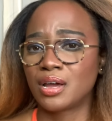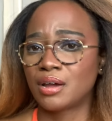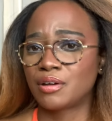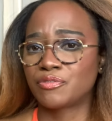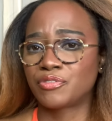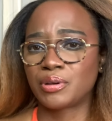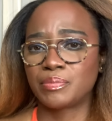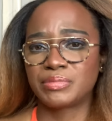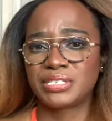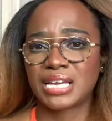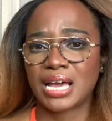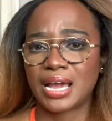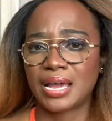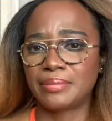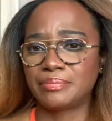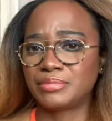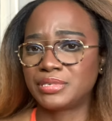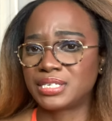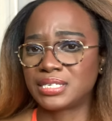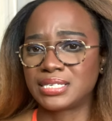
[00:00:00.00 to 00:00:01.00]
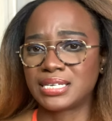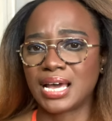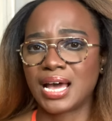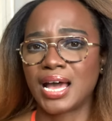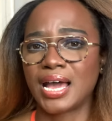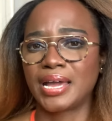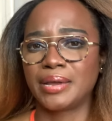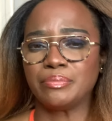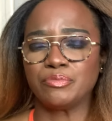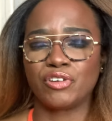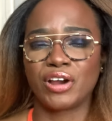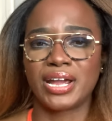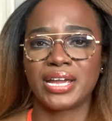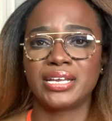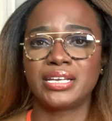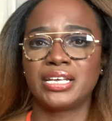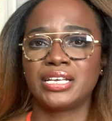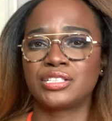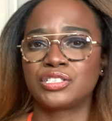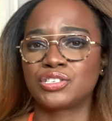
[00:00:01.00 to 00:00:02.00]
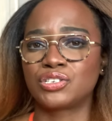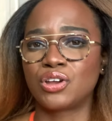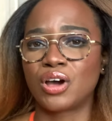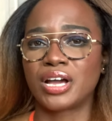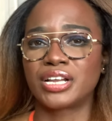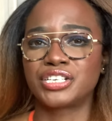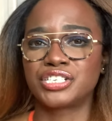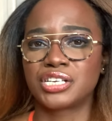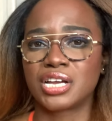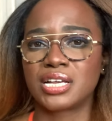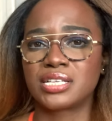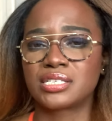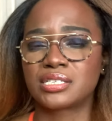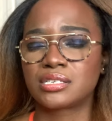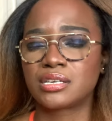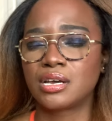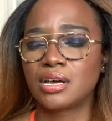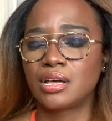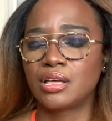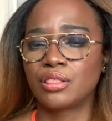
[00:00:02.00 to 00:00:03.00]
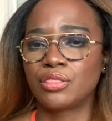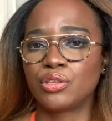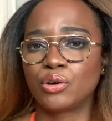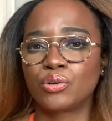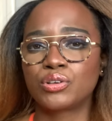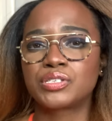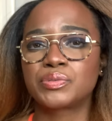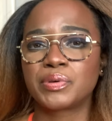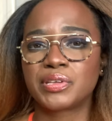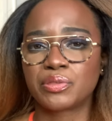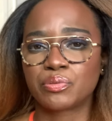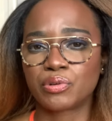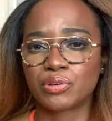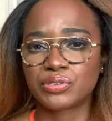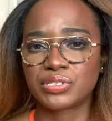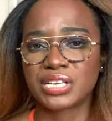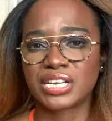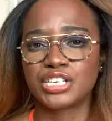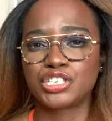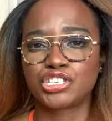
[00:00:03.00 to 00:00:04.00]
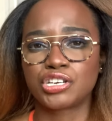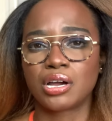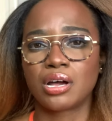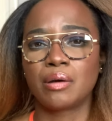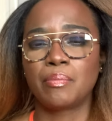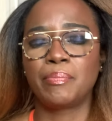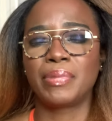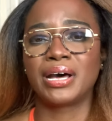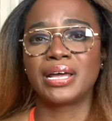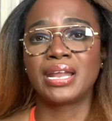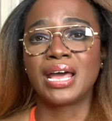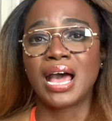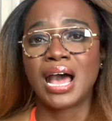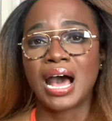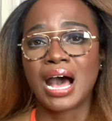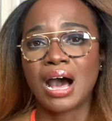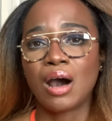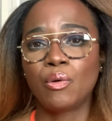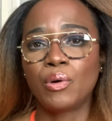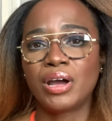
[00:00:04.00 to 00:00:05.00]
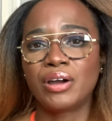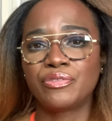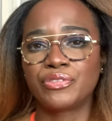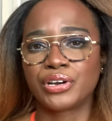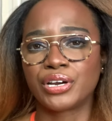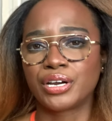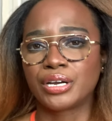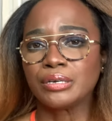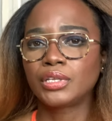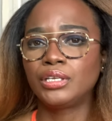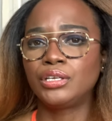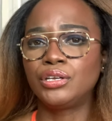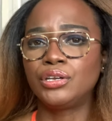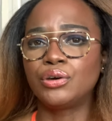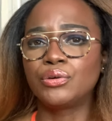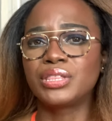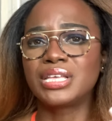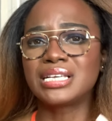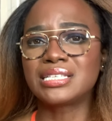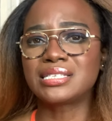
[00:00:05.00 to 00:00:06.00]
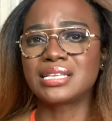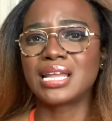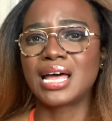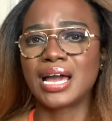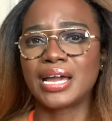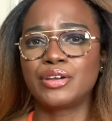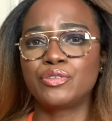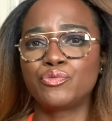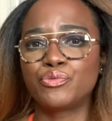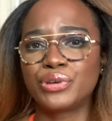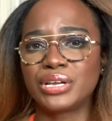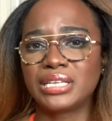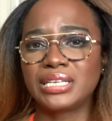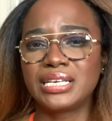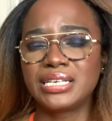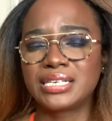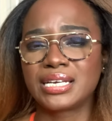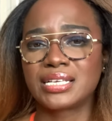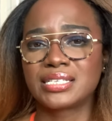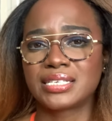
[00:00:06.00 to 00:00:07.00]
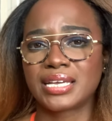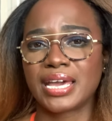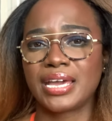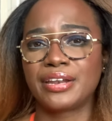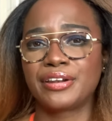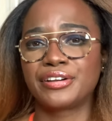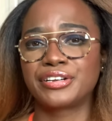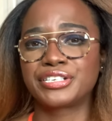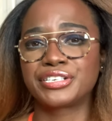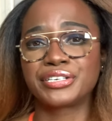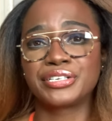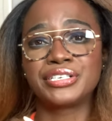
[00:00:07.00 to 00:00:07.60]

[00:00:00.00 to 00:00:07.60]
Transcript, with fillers: from time to time, right? It's not just those with rosacea. But however, you know, this line really does cater to